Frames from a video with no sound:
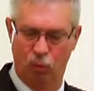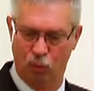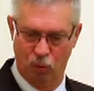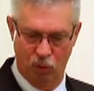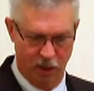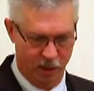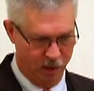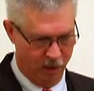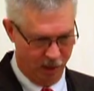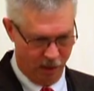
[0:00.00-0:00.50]

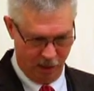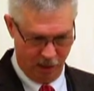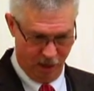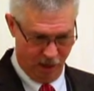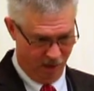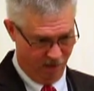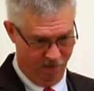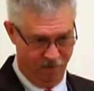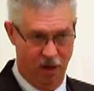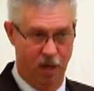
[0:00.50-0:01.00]
run the
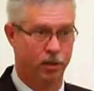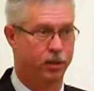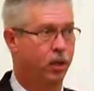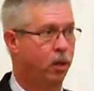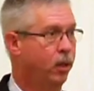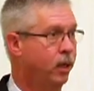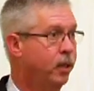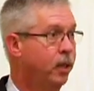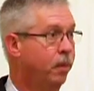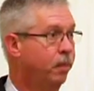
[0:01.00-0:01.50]

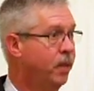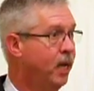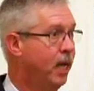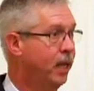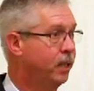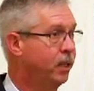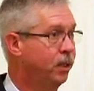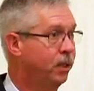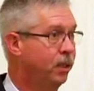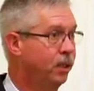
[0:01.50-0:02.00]
Volunteer Income
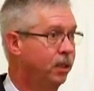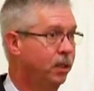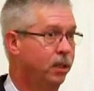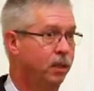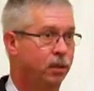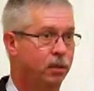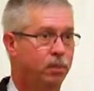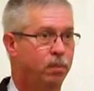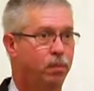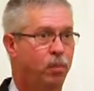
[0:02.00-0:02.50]
Tax
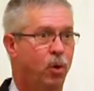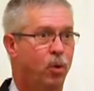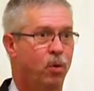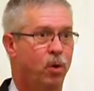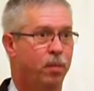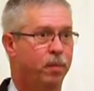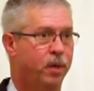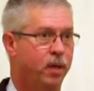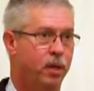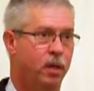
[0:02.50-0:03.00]
Assistance
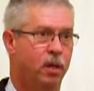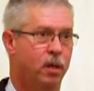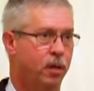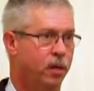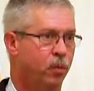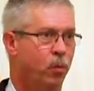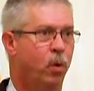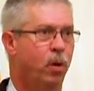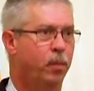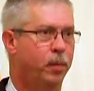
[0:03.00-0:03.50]
Program here
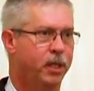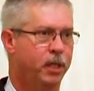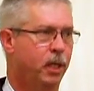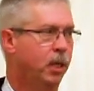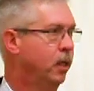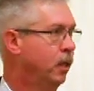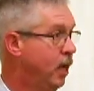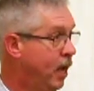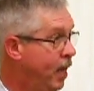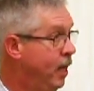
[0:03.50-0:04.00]
in
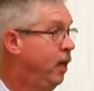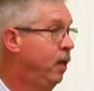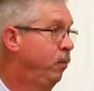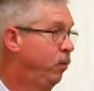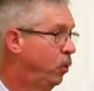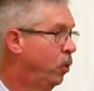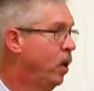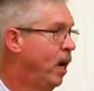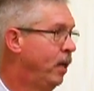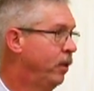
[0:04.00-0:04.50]
Wilmington
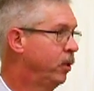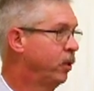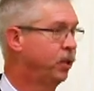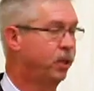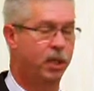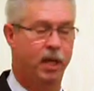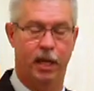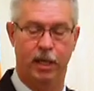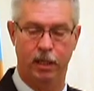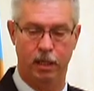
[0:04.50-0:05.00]
and throughout the
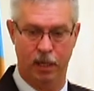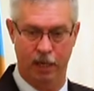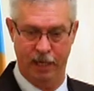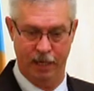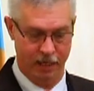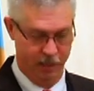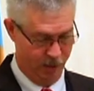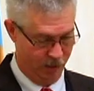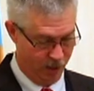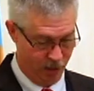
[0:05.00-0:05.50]
state.
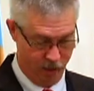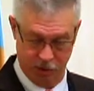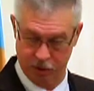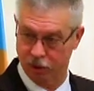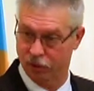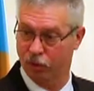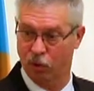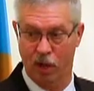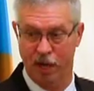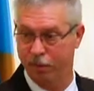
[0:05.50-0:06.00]
And they're
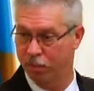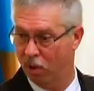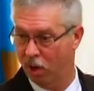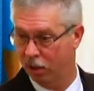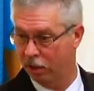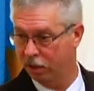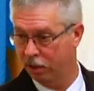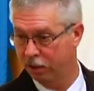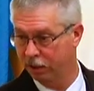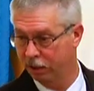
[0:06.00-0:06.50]
just great
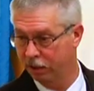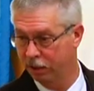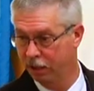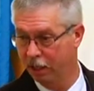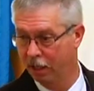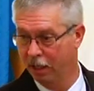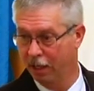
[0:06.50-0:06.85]
partners